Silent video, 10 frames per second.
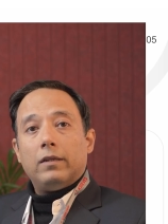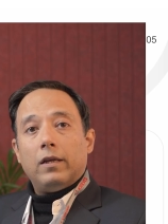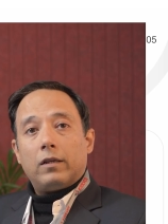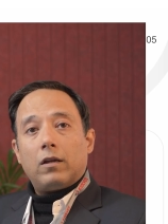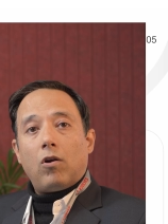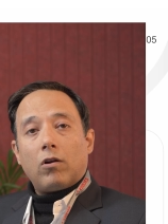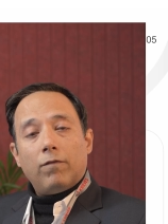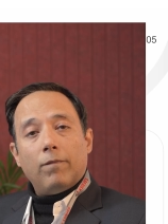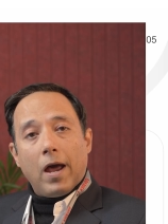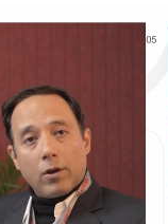There's a lot
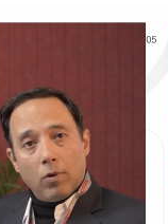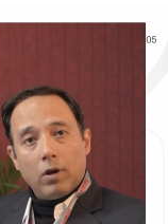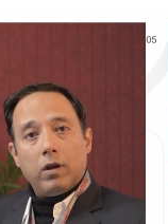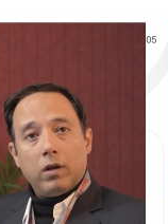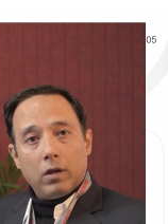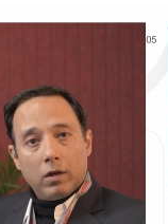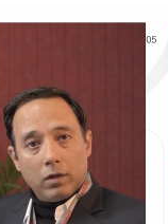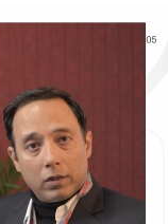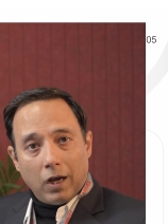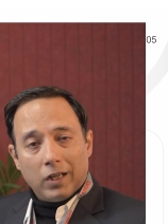of manual
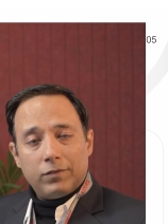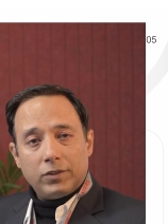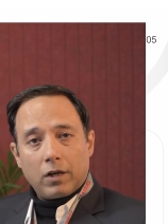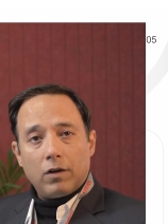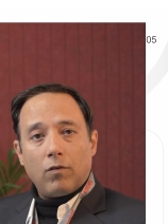tasks which are